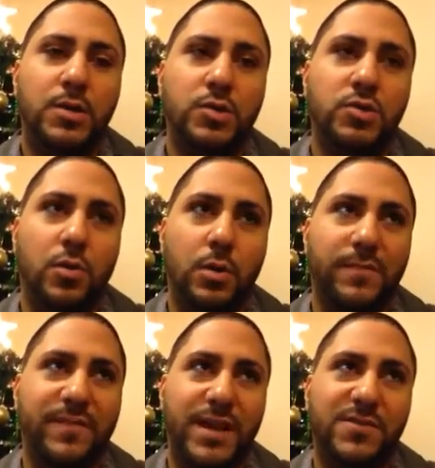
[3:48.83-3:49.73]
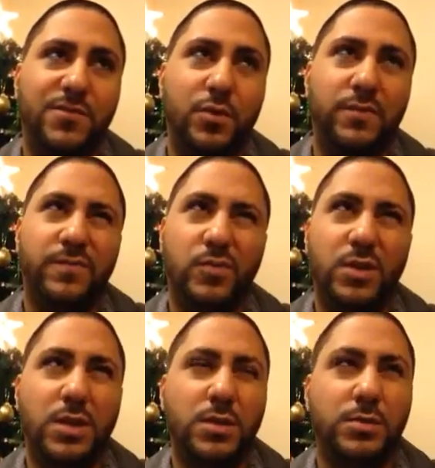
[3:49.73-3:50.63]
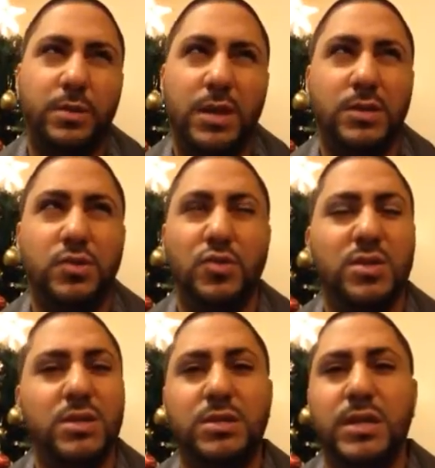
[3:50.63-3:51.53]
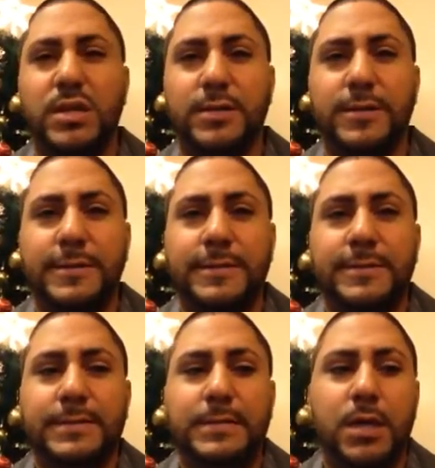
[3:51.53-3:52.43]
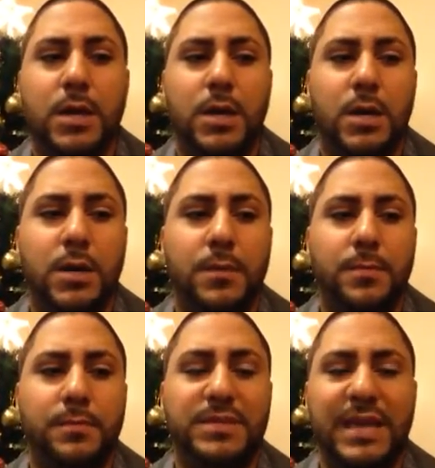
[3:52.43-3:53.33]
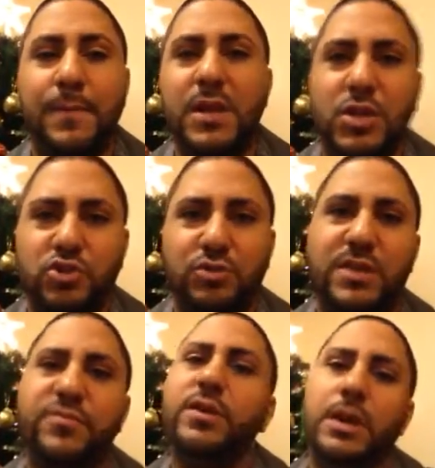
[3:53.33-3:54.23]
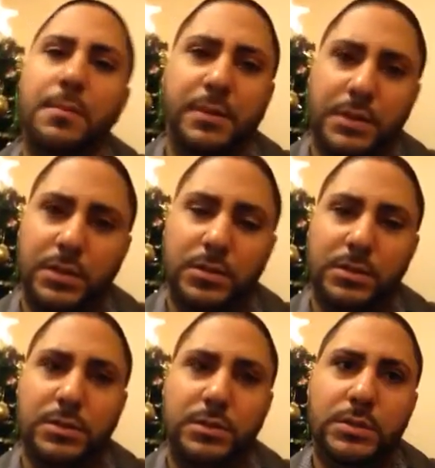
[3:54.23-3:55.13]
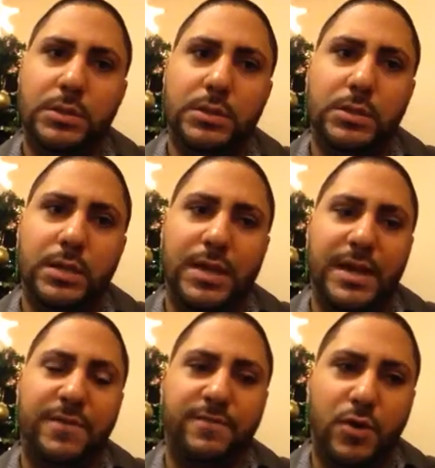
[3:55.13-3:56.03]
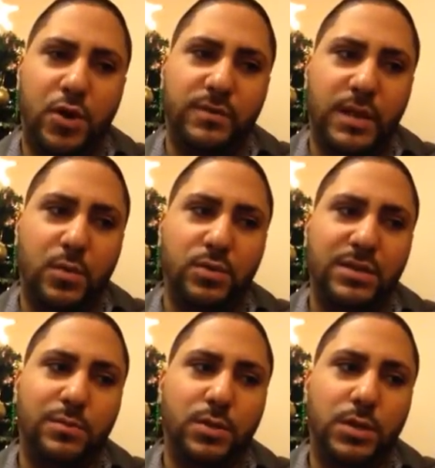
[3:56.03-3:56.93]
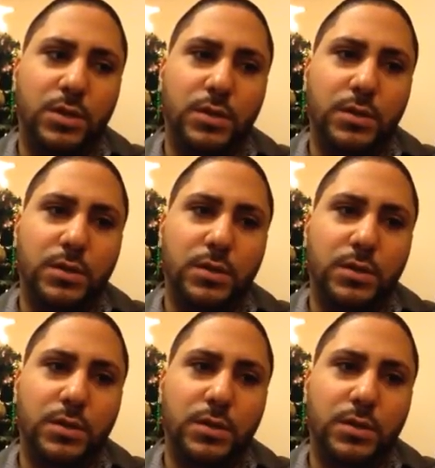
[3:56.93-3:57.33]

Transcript: So fast forward a few years, probably 2 years later, same industry, different company. I got involved and I was able to